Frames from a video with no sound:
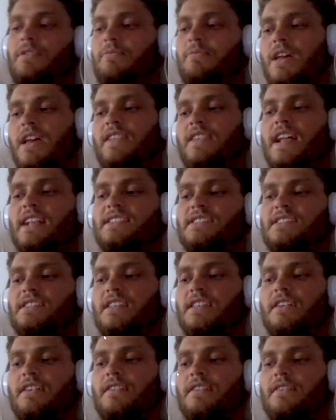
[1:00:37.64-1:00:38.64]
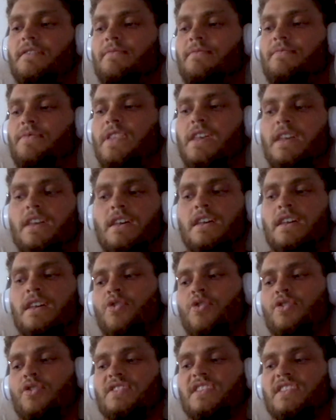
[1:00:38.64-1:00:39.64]
man, that's the
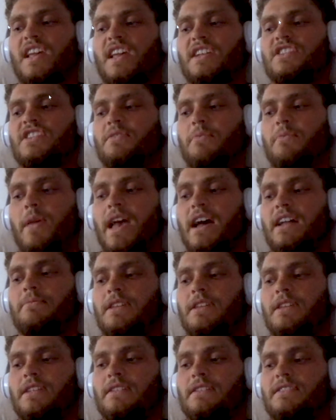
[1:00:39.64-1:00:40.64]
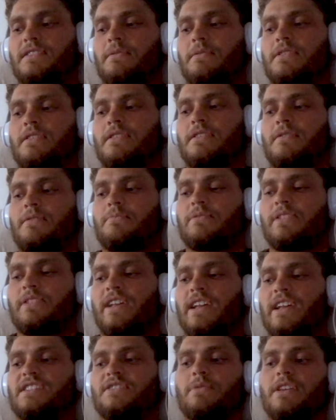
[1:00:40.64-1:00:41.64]
sketches me out a bit. Some of the
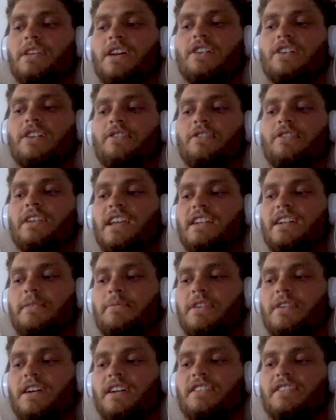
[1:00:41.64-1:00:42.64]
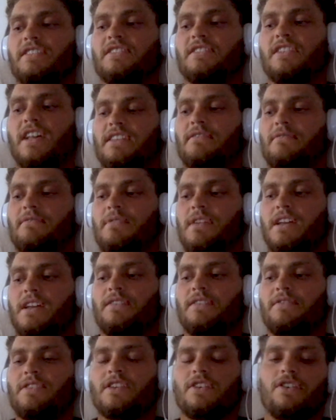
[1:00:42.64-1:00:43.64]
places we go to in EWS, like, man,
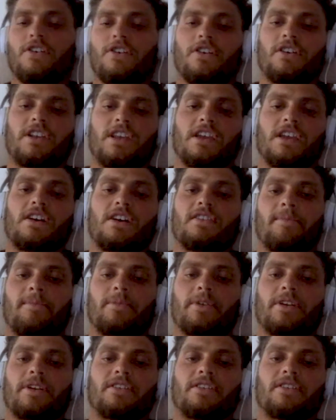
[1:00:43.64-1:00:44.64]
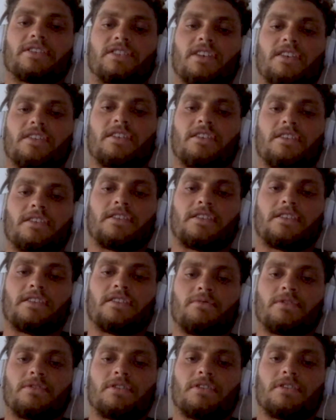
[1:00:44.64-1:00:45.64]
if you got hurt in Colombia or something, you
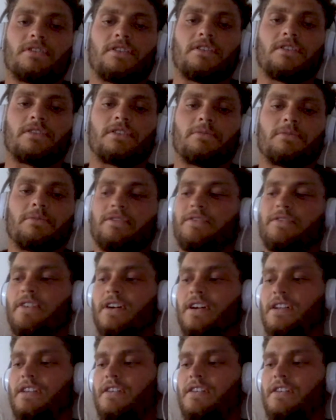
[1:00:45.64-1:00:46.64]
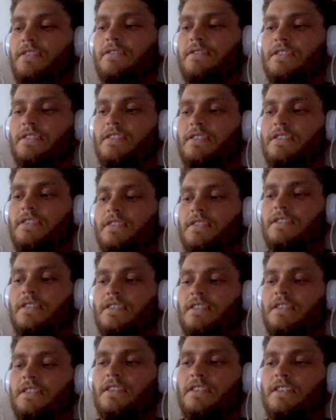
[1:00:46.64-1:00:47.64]
would not want to be fucking going to
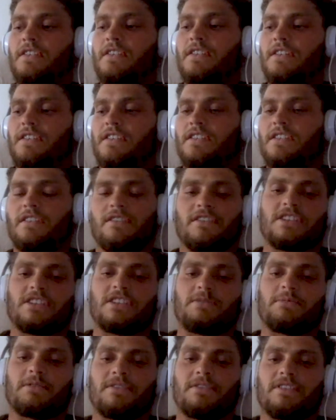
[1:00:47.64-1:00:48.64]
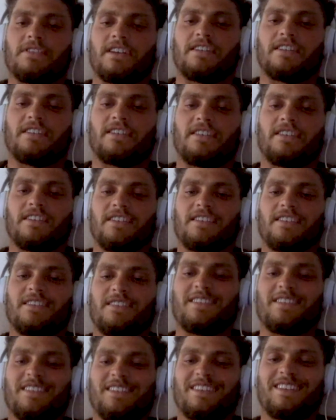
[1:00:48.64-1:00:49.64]
the hospital there,
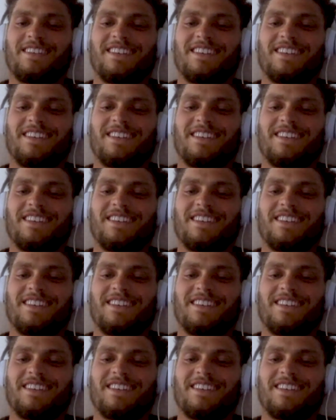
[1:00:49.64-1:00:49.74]
eh?